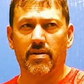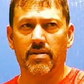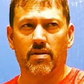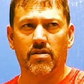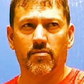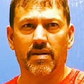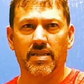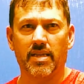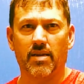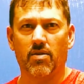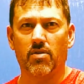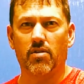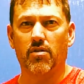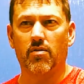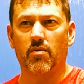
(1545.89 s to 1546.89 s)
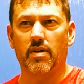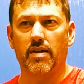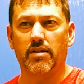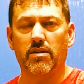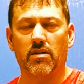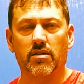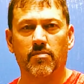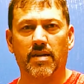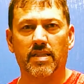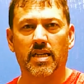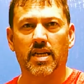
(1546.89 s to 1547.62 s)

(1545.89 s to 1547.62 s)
I talked about that earlier when I talked about